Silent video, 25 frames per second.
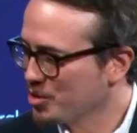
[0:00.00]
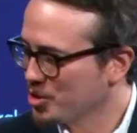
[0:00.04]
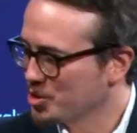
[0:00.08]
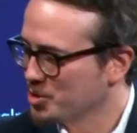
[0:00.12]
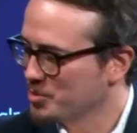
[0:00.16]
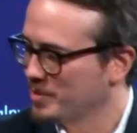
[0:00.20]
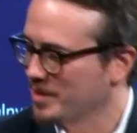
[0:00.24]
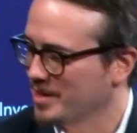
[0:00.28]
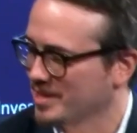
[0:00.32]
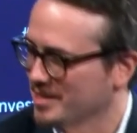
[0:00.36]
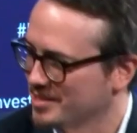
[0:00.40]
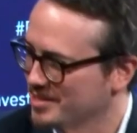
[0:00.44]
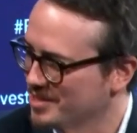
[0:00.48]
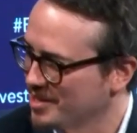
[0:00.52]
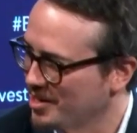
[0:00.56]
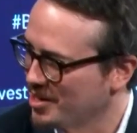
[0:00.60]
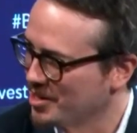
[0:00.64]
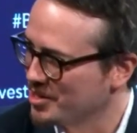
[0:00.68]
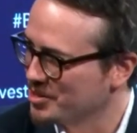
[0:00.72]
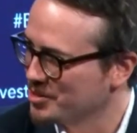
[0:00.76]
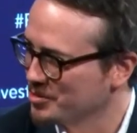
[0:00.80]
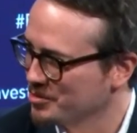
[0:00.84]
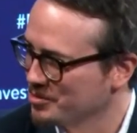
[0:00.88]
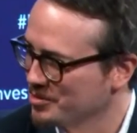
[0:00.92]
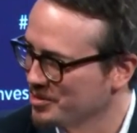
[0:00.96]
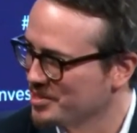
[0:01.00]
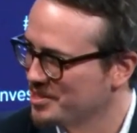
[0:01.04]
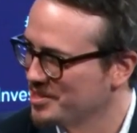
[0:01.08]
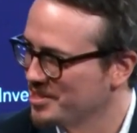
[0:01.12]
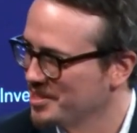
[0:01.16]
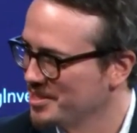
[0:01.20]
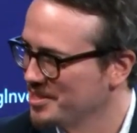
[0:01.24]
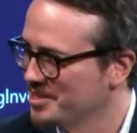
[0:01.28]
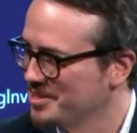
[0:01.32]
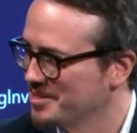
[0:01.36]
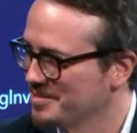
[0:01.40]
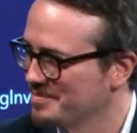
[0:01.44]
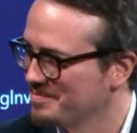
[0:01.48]
prospects, Arsenal this
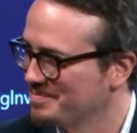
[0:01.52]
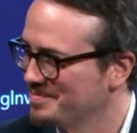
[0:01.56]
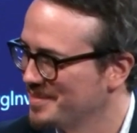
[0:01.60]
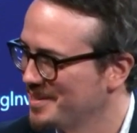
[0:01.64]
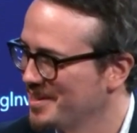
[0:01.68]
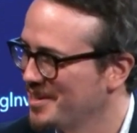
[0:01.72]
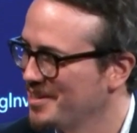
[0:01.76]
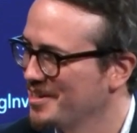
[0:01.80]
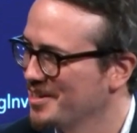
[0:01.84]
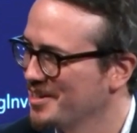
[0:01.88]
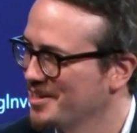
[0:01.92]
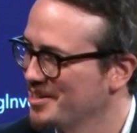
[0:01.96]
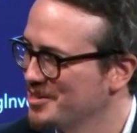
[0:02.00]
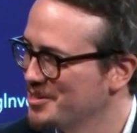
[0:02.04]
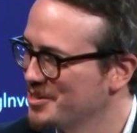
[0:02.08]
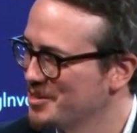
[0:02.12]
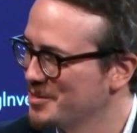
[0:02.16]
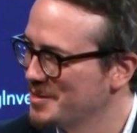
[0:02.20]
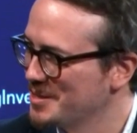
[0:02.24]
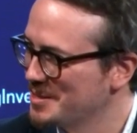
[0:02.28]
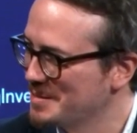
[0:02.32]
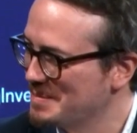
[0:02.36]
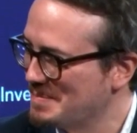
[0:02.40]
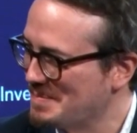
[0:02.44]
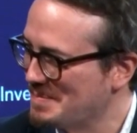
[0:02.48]
season? Are they going to do it?